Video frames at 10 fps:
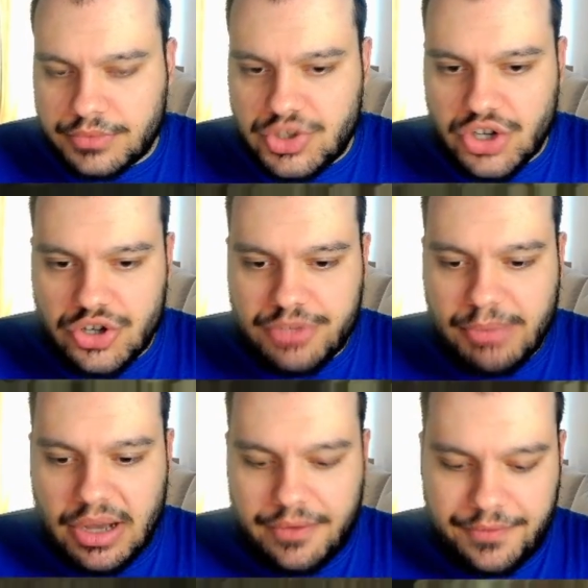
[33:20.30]
church
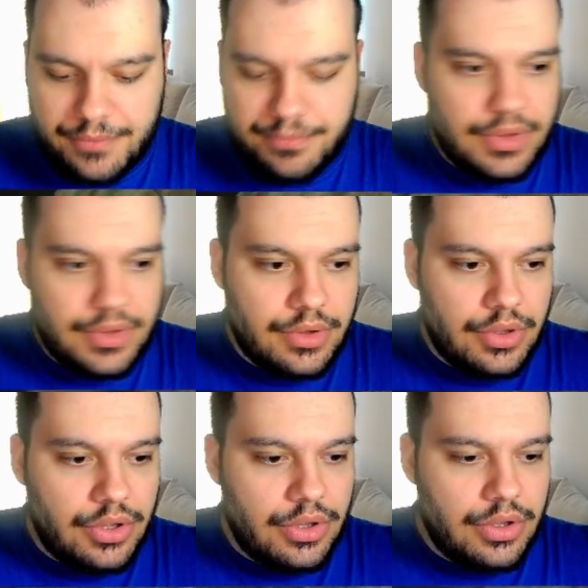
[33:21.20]
buff.
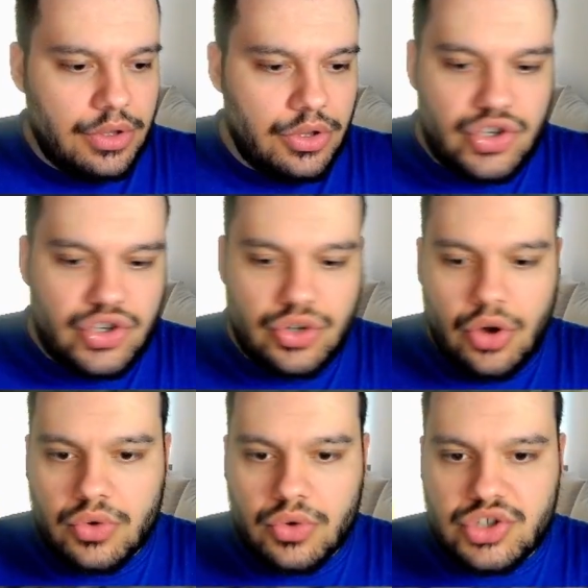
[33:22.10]
You should
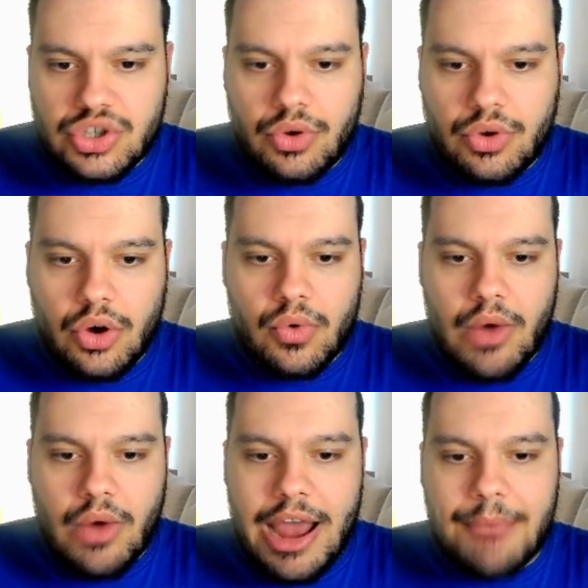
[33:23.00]
also go
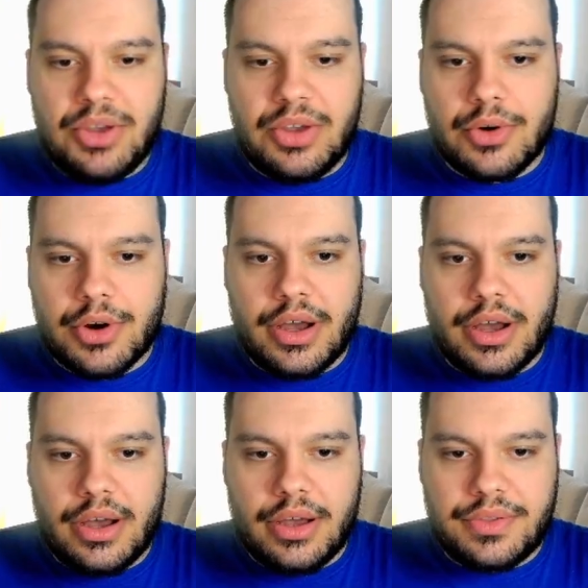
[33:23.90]
grab your
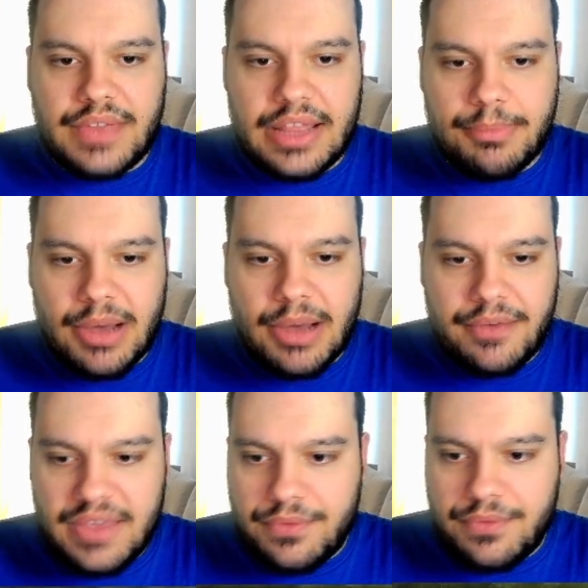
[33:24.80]
tent buff
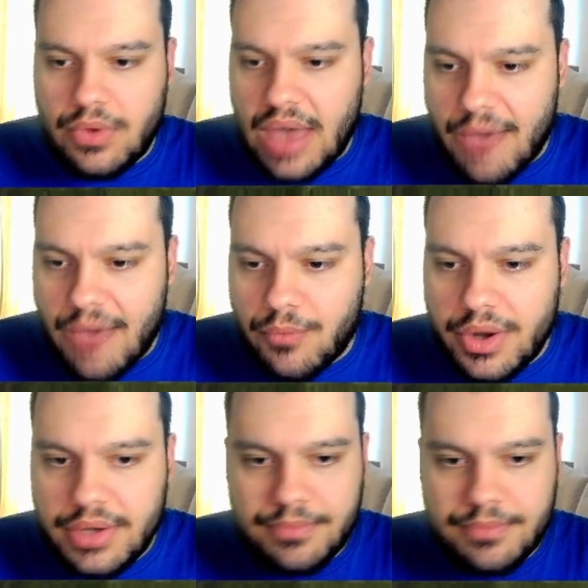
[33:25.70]
if you have
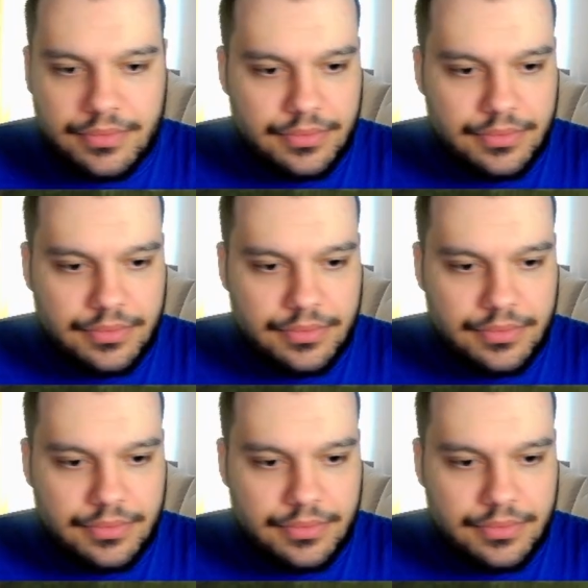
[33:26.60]
one.